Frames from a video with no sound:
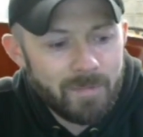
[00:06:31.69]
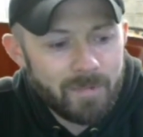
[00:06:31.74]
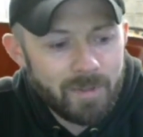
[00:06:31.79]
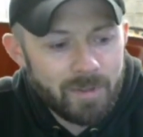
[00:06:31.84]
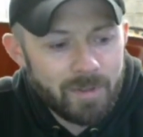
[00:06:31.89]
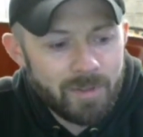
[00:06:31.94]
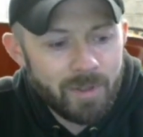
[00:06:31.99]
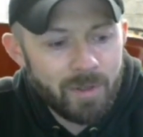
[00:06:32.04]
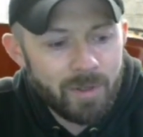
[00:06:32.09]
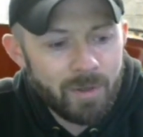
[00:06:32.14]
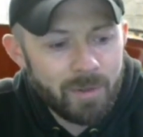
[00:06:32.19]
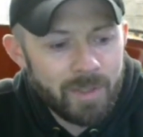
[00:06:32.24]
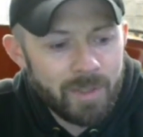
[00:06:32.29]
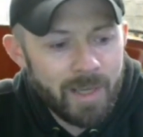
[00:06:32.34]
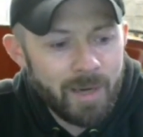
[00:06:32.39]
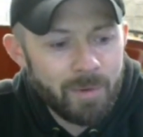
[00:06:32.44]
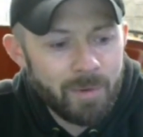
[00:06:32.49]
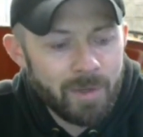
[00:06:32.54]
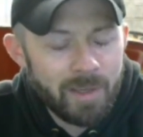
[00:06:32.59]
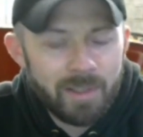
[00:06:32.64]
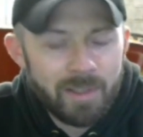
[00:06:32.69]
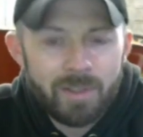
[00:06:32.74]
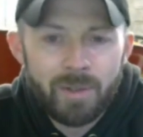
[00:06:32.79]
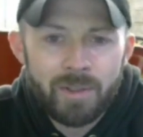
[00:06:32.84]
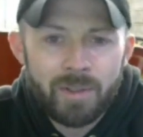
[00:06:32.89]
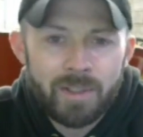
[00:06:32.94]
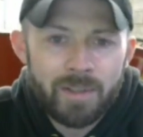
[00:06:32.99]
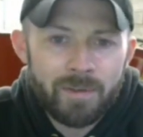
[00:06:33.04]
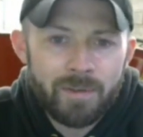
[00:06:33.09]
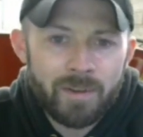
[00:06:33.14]
So yeah, would I do
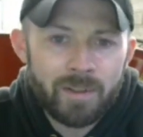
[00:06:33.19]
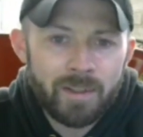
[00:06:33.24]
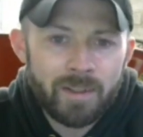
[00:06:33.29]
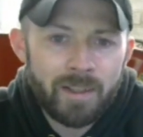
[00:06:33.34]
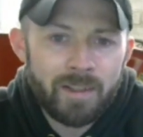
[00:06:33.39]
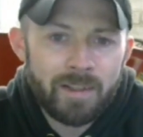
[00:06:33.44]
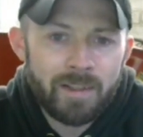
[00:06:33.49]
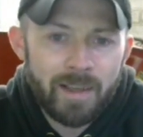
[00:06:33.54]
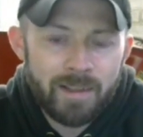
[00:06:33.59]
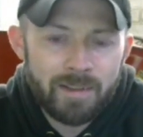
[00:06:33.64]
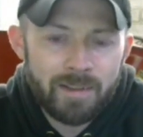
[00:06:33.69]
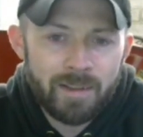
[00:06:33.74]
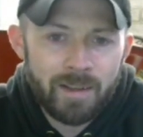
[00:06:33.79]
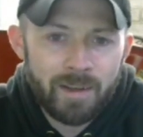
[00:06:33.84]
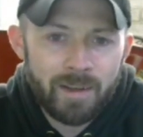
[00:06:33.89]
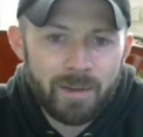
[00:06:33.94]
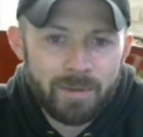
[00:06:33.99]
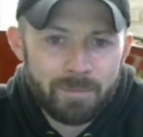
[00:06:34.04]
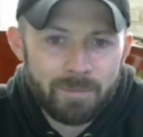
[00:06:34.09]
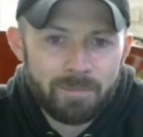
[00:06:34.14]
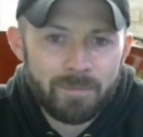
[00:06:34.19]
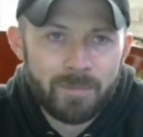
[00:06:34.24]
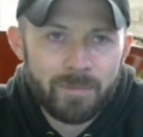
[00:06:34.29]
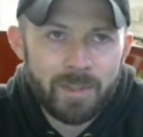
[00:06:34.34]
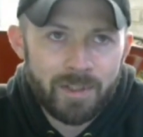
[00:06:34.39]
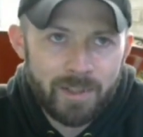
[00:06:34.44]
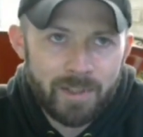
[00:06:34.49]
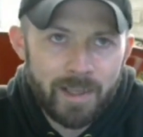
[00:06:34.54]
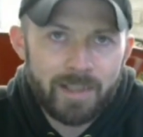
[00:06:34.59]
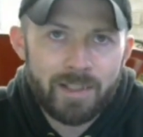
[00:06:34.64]
it differently
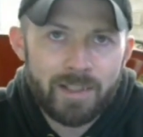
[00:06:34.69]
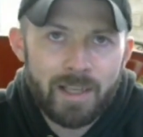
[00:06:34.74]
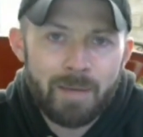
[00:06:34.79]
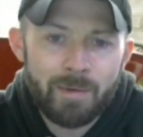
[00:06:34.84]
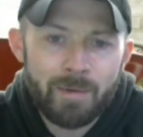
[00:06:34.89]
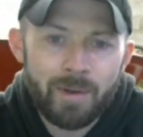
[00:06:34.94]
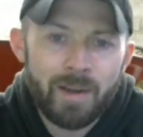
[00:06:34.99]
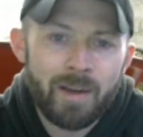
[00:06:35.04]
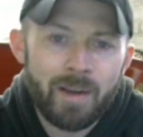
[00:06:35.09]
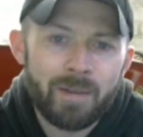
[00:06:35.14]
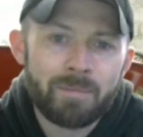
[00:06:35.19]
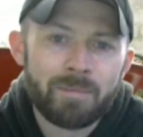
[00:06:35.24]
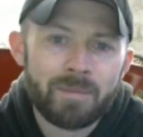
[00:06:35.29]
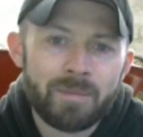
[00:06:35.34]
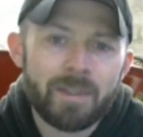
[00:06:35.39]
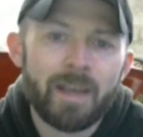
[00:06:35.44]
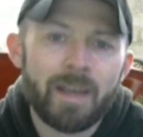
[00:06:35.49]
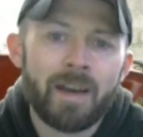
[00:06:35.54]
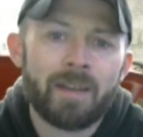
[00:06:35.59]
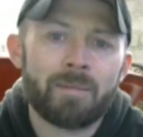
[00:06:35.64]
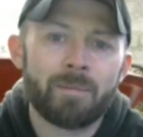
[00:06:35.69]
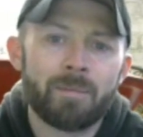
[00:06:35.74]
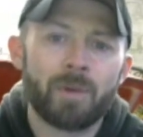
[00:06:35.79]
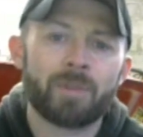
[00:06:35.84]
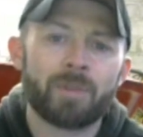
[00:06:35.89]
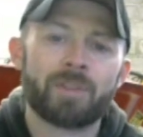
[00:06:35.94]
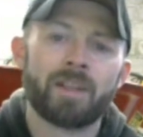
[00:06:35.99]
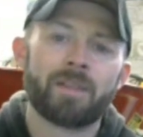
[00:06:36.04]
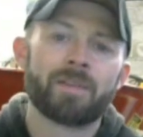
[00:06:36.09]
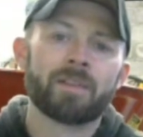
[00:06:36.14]
this next time around? Yeah,
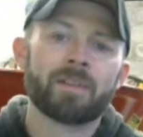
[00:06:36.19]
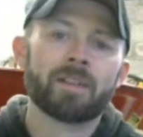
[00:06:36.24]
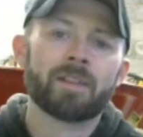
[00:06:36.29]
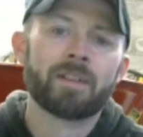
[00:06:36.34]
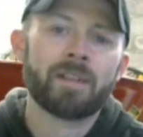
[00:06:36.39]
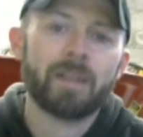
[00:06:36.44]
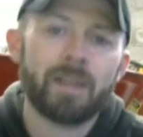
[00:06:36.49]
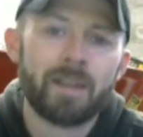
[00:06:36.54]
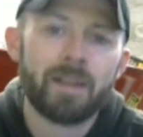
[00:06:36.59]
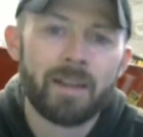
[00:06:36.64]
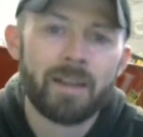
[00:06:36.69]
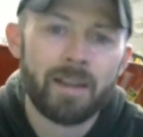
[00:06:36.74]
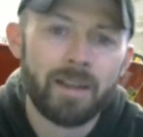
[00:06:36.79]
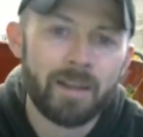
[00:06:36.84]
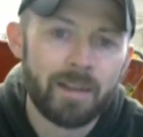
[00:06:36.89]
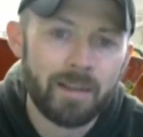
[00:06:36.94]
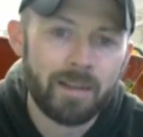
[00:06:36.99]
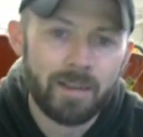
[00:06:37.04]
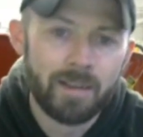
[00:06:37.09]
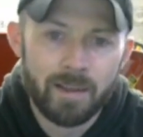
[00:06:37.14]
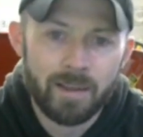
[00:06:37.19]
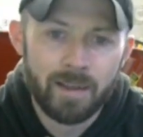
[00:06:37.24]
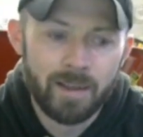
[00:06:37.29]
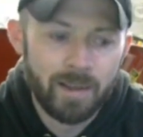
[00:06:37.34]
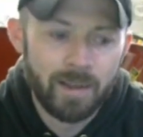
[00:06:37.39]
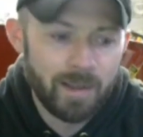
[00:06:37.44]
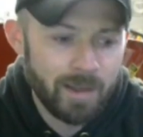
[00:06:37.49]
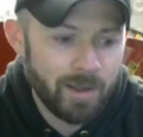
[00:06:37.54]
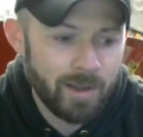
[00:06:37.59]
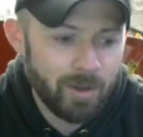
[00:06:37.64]
most definitely. And
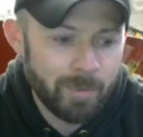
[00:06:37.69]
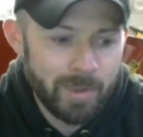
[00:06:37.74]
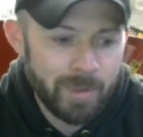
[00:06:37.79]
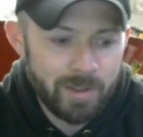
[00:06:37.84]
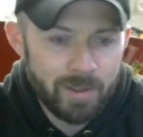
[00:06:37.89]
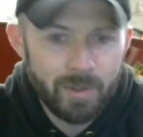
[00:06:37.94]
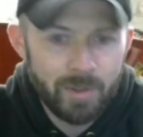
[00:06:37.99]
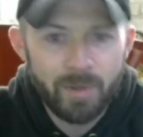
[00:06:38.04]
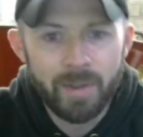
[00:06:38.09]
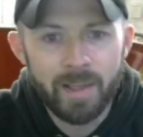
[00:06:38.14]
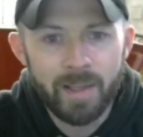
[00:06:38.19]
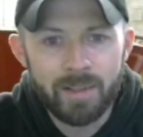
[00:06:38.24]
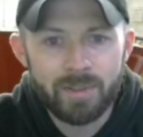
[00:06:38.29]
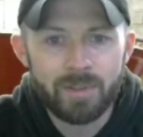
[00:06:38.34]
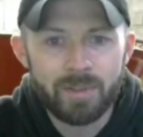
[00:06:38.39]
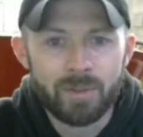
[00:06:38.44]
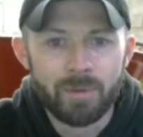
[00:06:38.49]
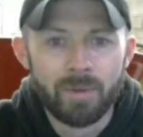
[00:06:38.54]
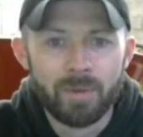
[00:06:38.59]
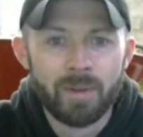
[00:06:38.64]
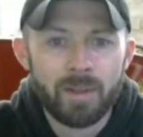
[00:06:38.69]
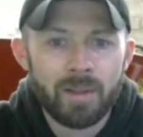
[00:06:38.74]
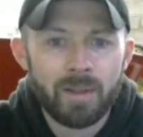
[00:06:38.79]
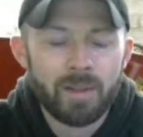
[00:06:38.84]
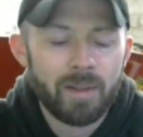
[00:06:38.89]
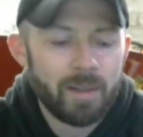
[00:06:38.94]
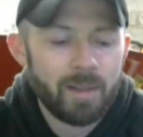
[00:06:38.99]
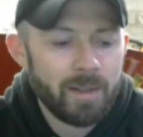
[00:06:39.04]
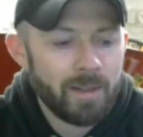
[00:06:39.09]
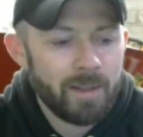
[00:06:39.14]
I'll be doing that soon.
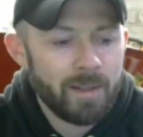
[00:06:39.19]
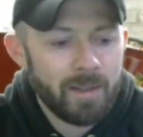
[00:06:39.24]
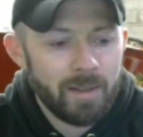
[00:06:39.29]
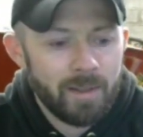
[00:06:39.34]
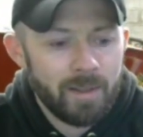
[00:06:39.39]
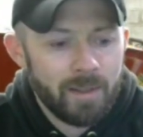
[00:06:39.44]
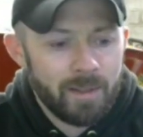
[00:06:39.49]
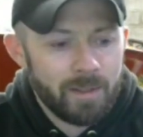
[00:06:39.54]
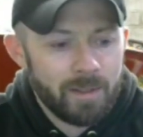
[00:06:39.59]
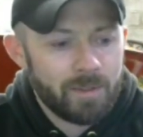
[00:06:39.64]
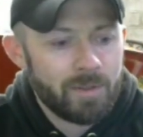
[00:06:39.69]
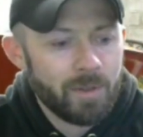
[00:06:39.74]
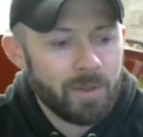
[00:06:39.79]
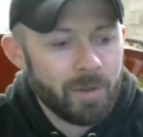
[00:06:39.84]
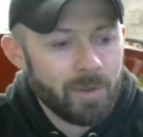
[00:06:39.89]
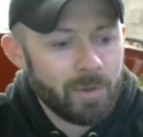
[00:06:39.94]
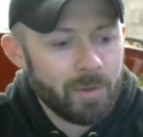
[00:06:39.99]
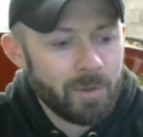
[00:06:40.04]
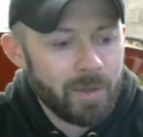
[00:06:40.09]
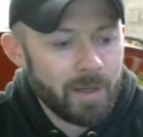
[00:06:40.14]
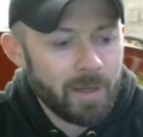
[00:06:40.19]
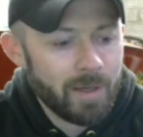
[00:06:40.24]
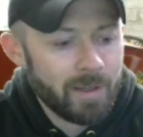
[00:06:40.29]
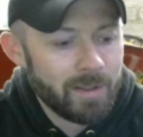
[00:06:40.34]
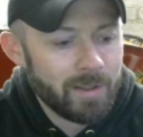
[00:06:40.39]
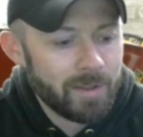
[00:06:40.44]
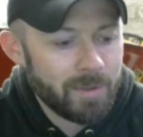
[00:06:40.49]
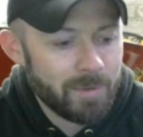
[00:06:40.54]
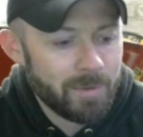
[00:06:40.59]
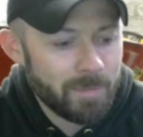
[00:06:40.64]
So